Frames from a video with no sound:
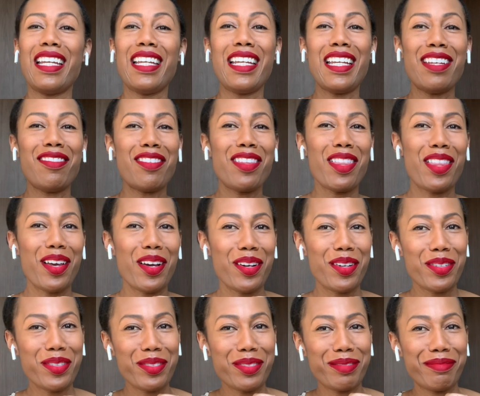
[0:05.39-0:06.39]
even
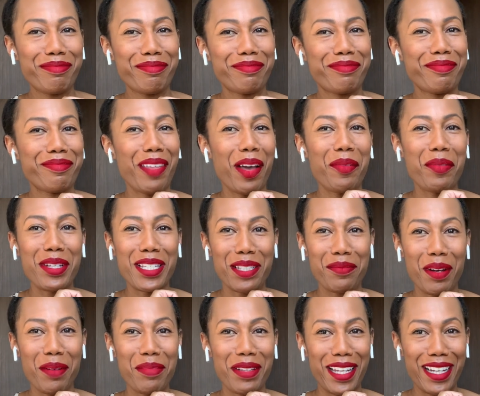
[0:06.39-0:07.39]
though that wasn't
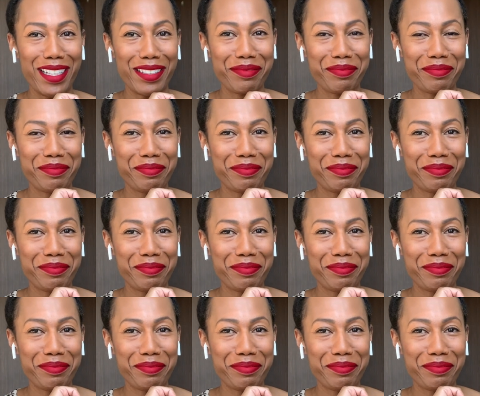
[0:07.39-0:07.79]
my plan.